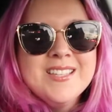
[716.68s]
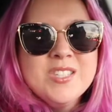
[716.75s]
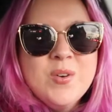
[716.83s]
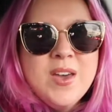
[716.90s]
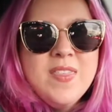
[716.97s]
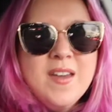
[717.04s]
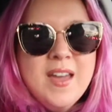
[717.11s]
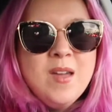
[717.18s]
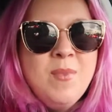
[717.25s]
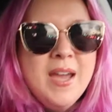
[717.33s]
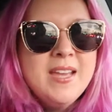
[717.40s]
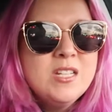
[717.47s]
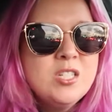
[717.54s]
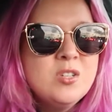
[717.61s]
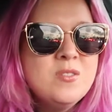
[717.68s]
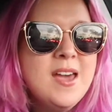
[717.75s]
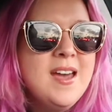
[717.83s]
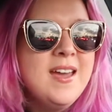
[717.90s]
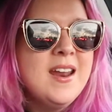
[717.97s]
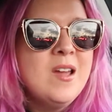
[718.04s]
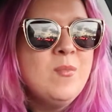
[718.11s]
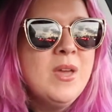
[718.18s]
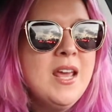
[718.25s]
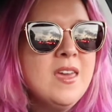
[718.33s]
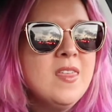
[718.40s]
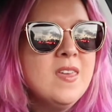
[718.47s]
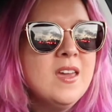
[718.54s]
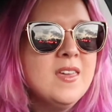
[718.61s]
So I think I might do that. I mean,
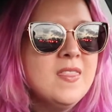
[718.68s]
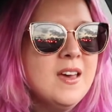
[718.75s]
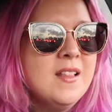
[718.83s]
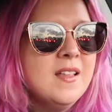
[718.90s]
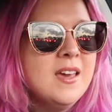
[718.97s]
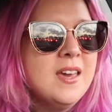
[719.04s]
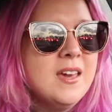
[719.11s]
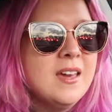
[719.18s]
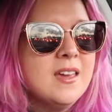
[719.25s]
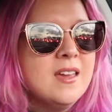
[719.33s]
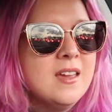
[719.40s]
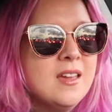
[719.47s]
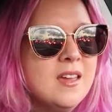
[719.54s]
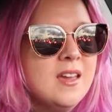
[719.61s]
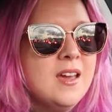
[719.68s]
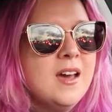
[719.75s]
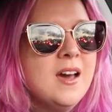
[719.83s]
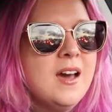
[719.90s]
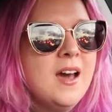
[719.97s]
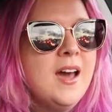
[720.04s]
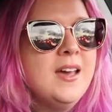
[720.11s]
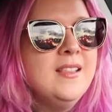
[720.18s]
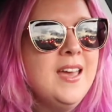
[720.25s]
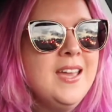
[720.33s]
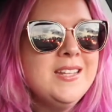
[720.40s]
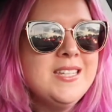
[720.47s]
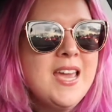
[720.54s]
I think that like I like